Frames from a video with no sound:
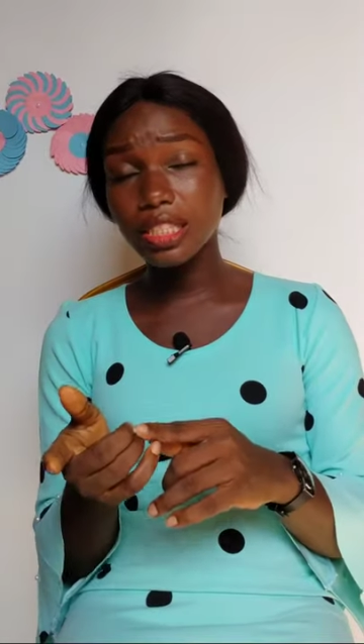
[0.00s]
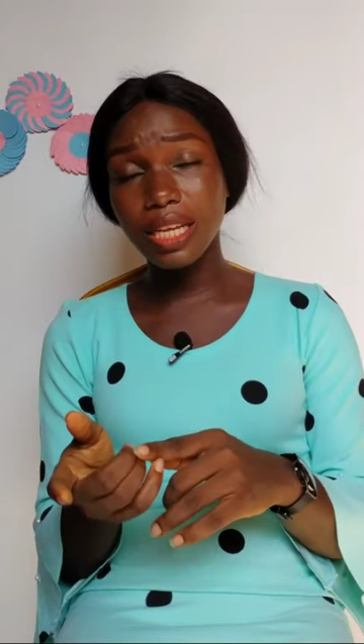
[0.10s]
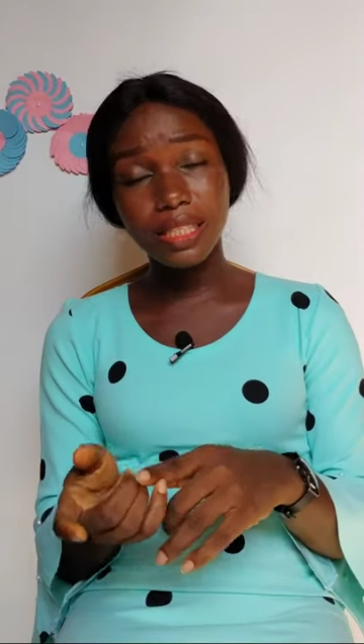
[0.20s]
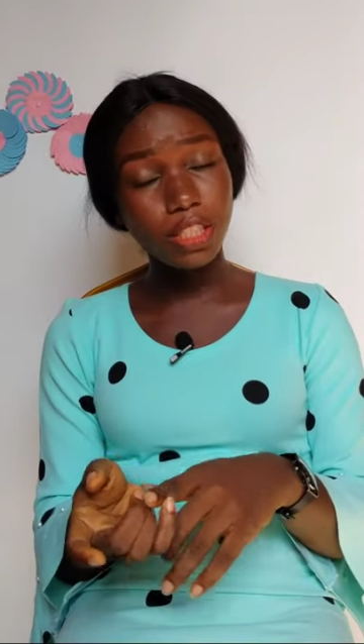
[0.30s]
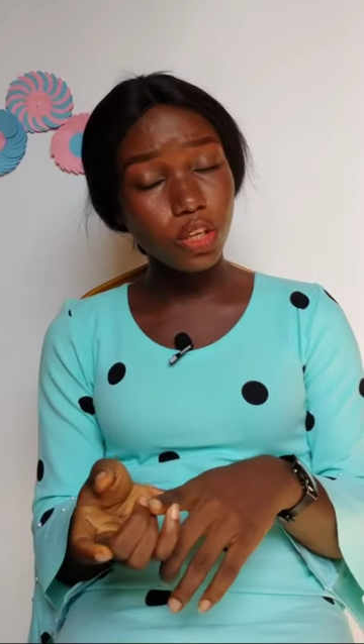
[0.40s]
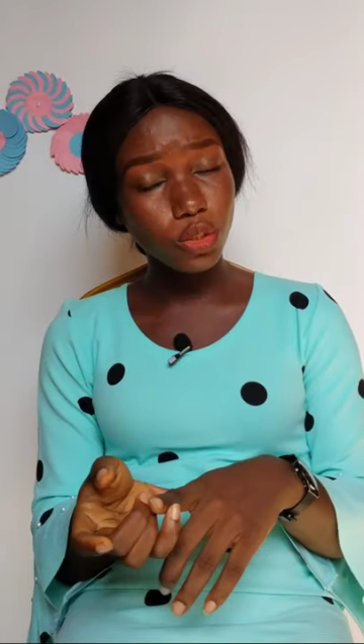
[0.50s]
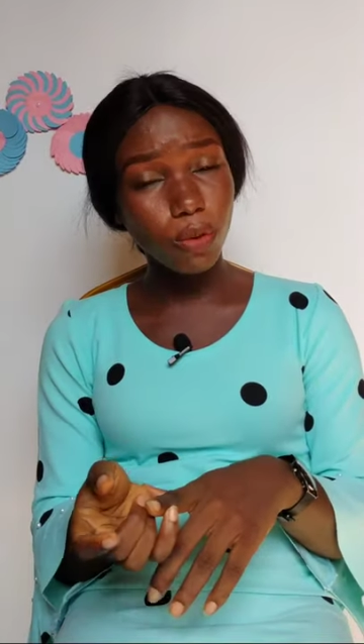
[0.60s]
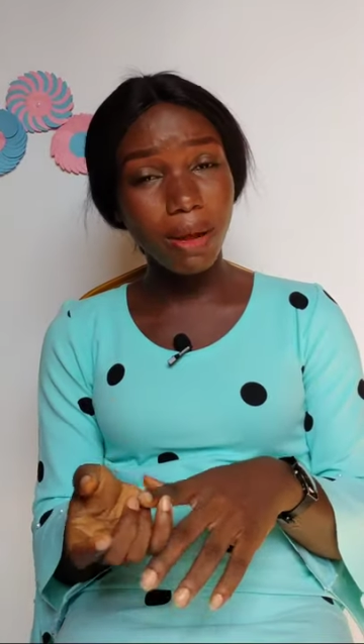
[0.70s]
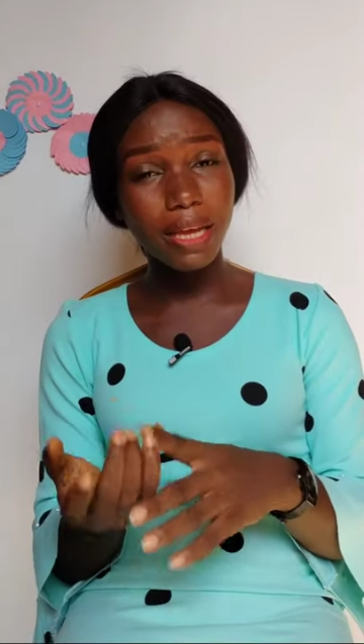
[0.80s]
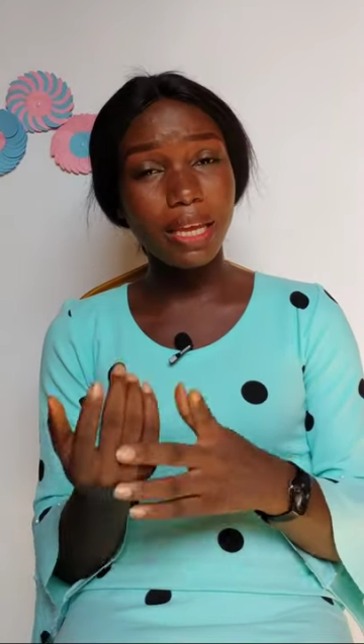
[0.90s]
certain
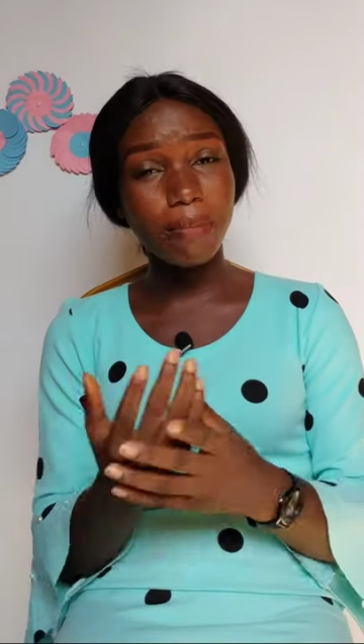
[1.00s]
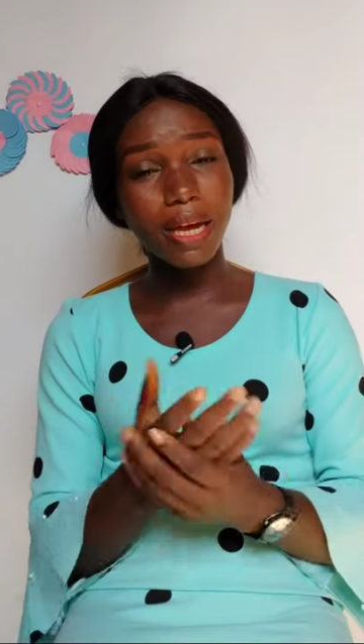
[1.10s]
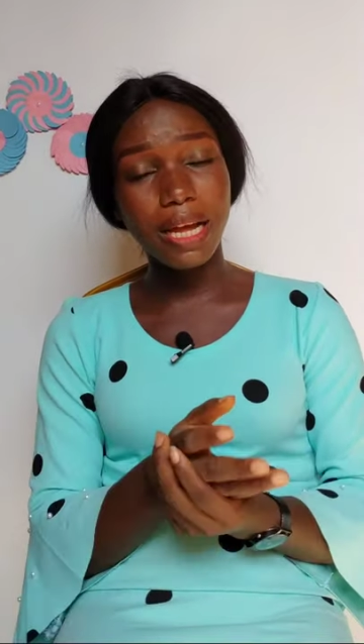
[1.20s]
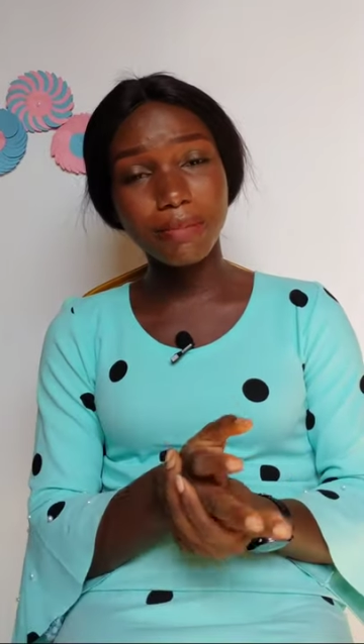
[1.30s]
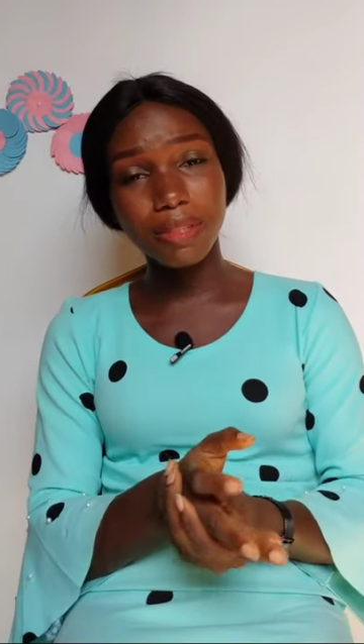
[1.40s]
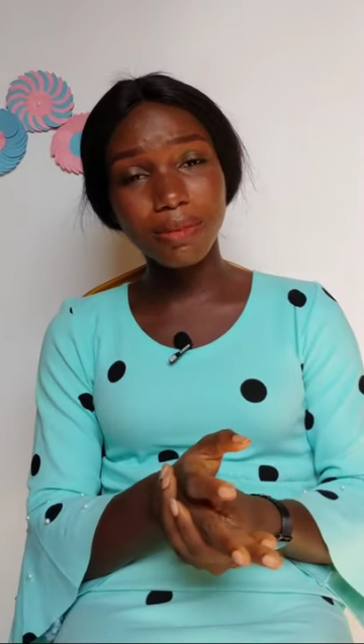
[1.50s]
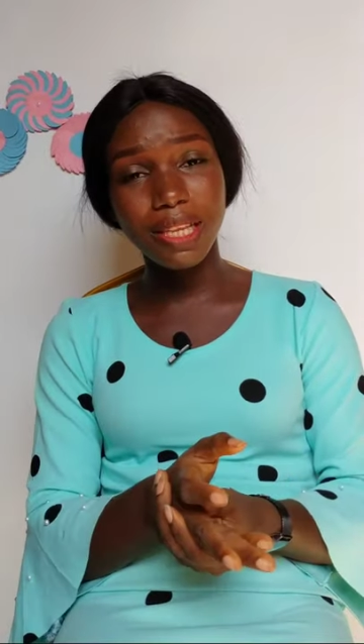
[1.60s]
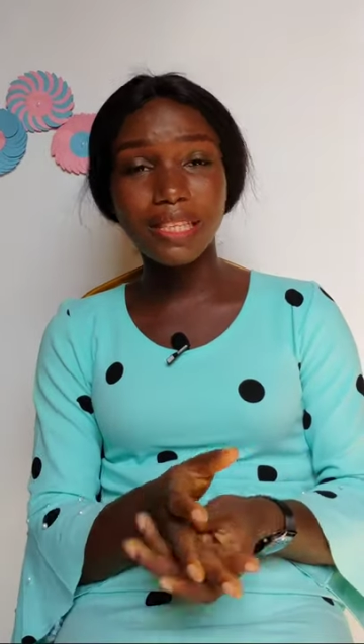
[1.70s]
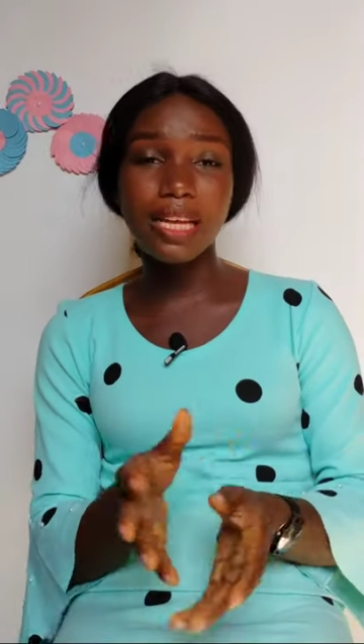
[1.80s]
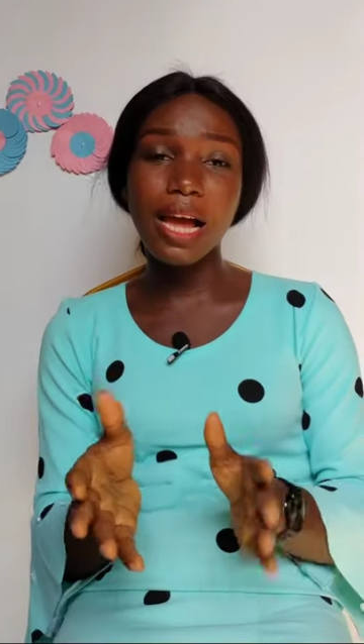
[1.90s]
customer came back and met
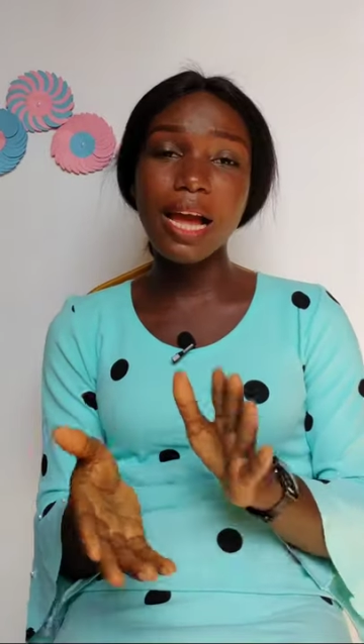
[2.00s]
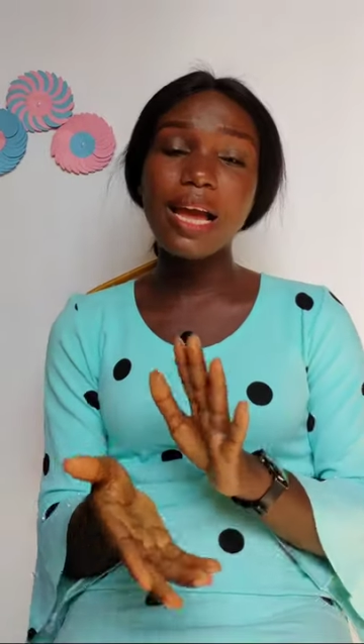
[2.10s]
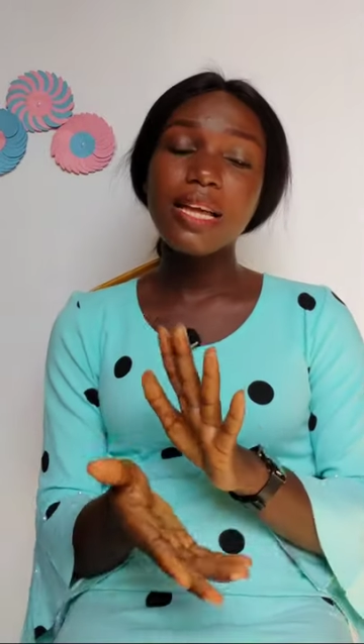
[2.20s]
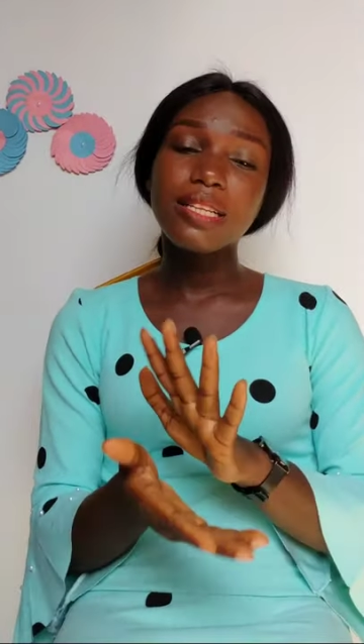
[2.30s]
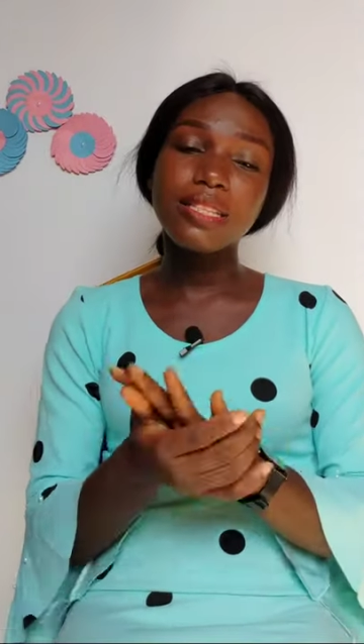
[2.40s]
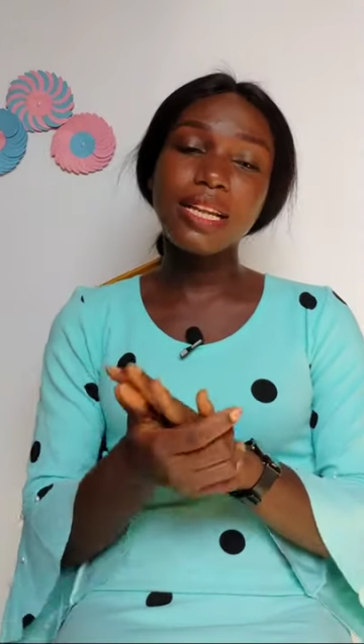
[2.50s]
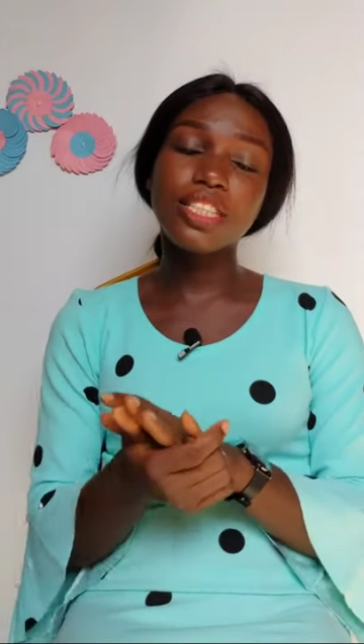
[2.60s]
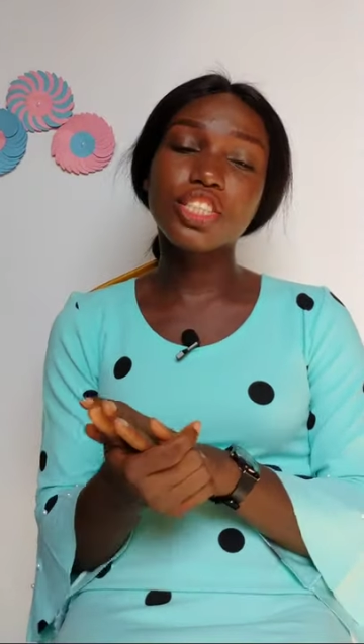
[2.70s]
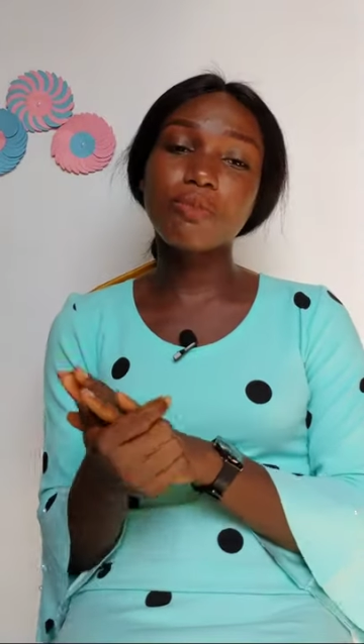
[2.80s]
me that this and this.